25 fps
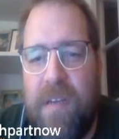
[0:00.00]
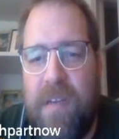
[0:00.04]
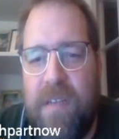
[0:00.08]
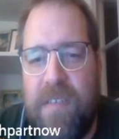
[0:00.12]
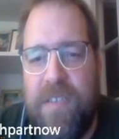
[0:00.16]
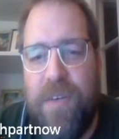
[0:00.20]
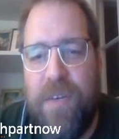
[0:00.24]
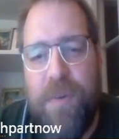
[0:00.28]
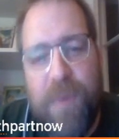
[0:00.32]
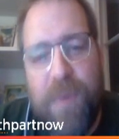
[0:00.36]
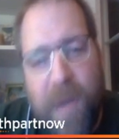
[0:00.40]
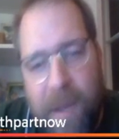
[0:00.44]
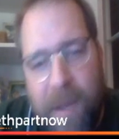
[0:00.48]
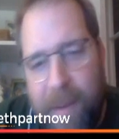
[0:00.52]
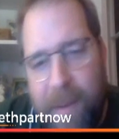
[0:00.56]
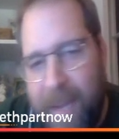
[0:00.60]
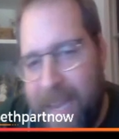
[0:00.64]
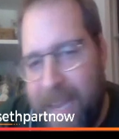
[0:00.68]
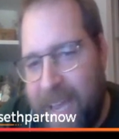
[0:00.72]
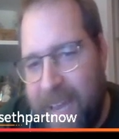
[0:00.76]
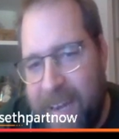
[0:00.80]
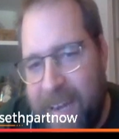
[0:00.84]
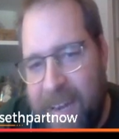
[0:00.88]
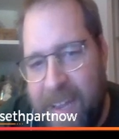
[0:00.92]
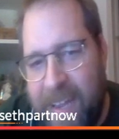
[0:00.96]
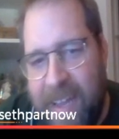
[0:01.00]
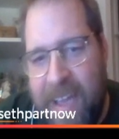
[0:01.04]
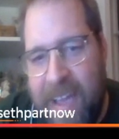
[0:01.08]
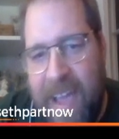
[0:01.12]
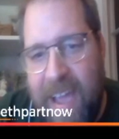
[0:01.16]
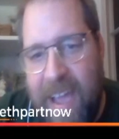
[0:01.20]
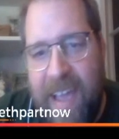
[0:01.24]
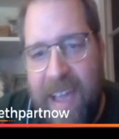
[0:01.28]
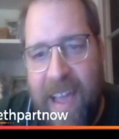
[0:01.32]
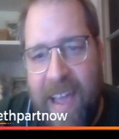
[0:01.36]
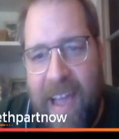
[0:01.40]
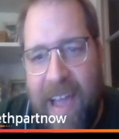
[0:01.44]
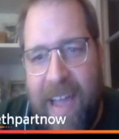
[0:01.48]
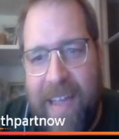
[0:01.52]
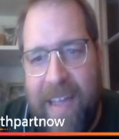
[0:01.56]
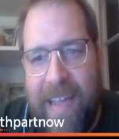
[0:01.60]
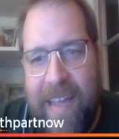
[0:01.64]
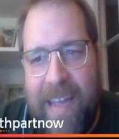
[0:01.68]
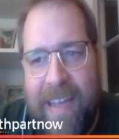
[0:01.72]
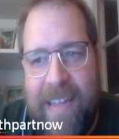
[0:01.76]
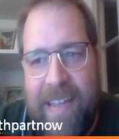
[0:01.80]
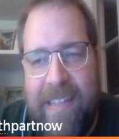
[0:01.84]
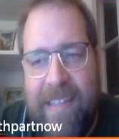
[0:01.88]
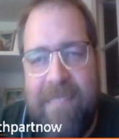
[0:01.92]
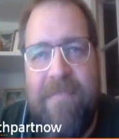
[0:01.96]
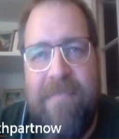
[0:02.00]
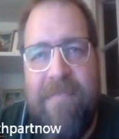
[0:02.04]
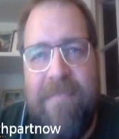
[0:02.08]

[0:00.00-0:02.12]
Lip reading: So again, I